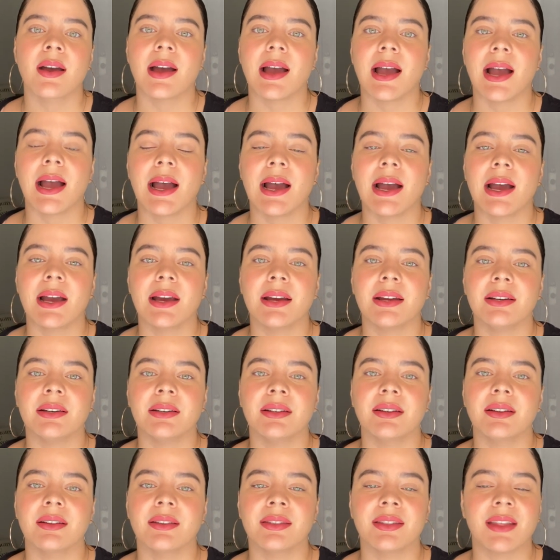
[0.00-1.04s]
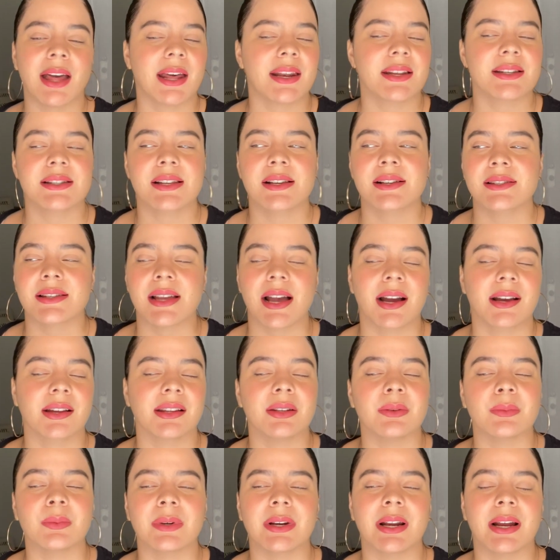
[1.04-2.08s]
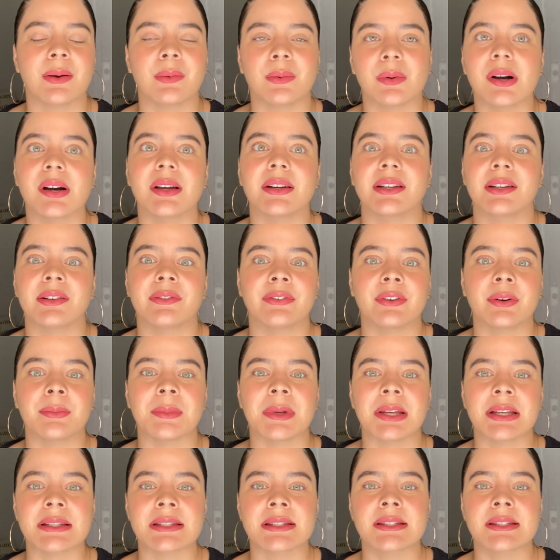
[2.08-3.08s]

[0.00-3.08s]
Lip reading: And that is exactly what I wanted from it.